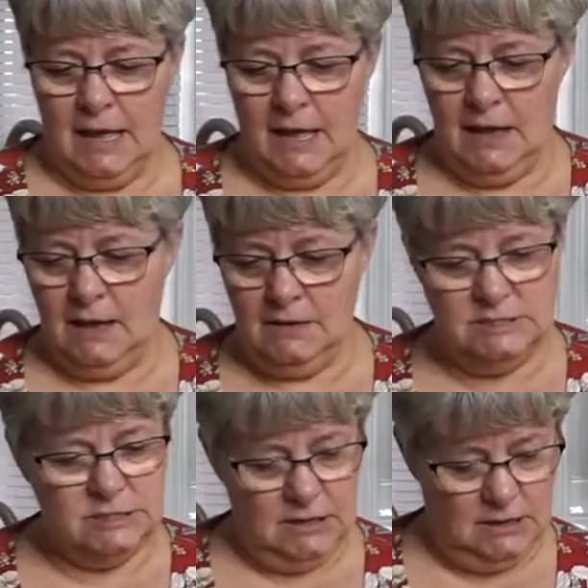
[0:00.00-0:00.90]

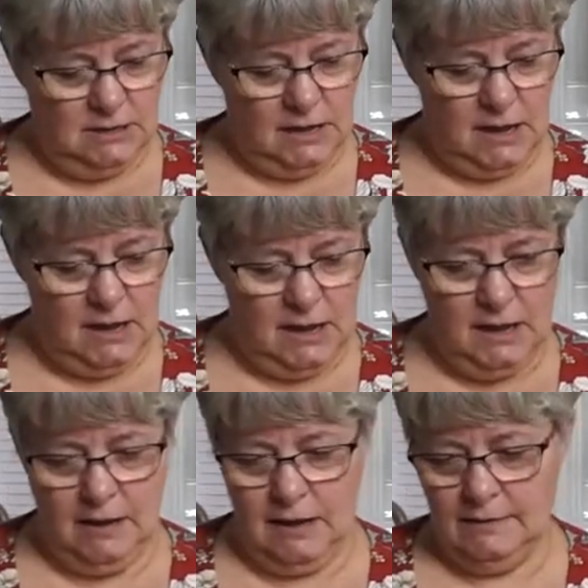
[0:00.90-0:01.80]
And
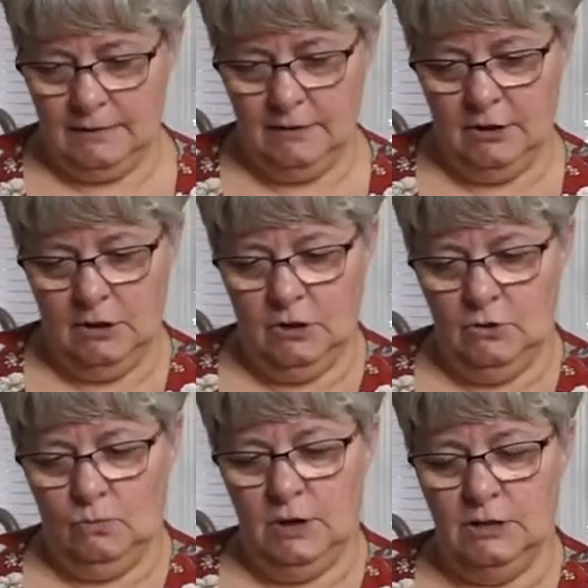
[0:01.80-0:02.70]
I
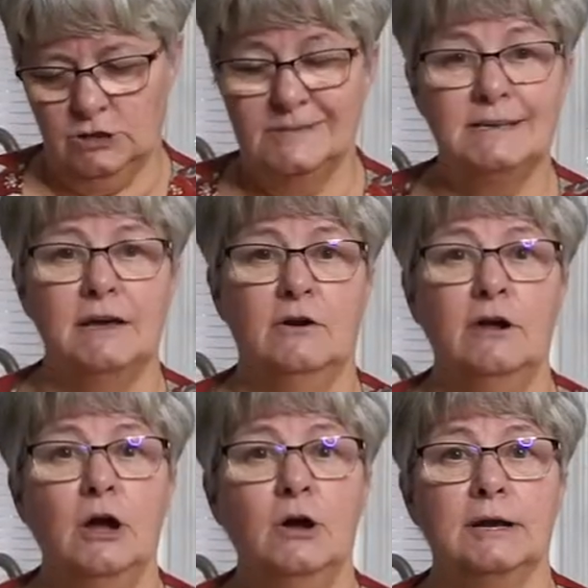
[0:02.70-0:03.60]
will just
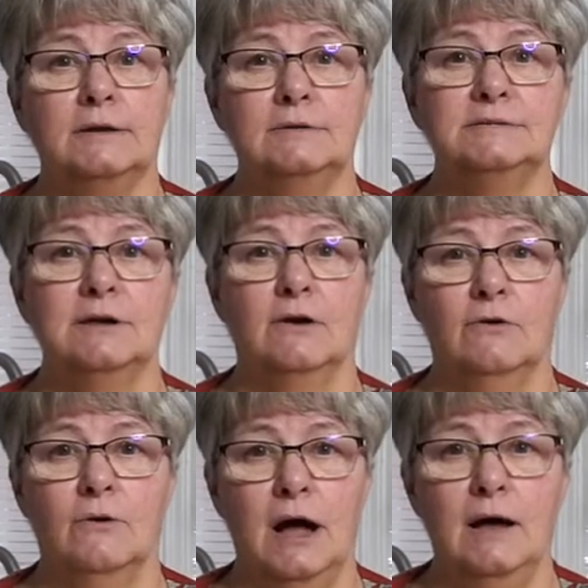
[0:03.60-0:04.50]
carry on.
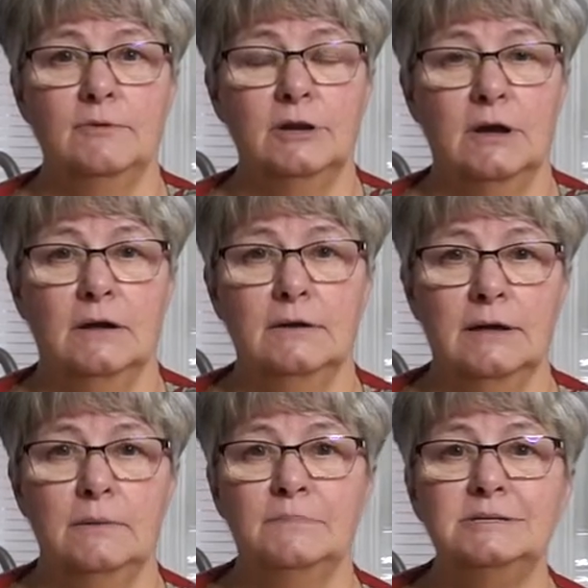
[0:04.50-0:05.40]
So I'm gonna
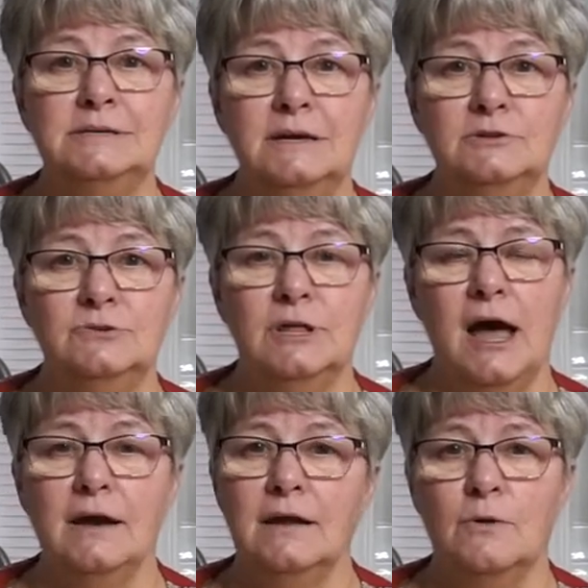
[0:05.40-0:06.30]
get busy and do
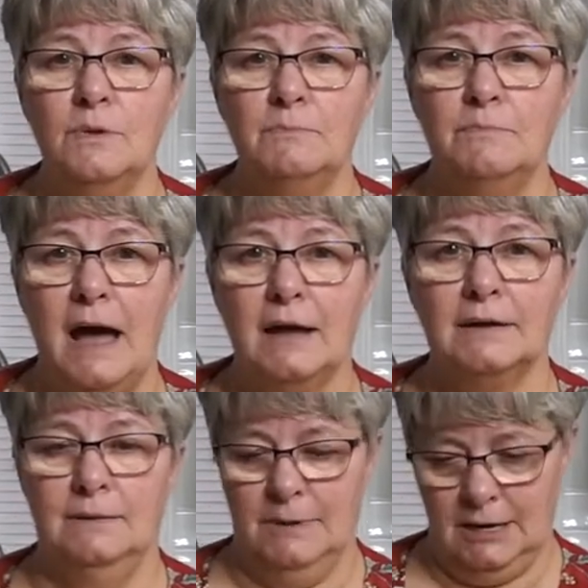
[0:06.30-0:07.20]
that, and I'll be back
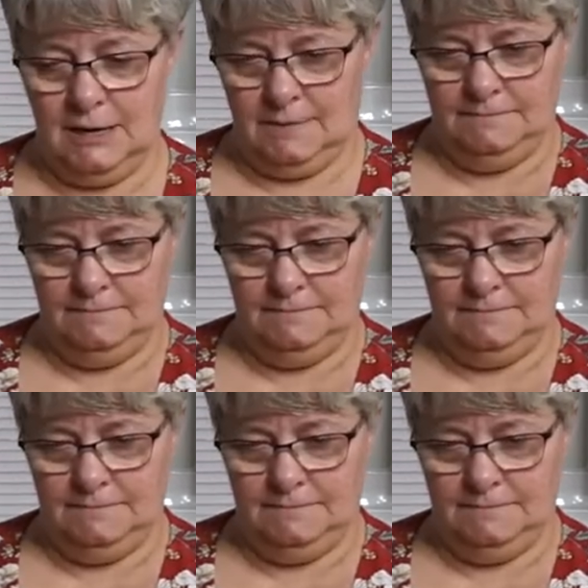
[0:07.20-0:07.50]
in a minute.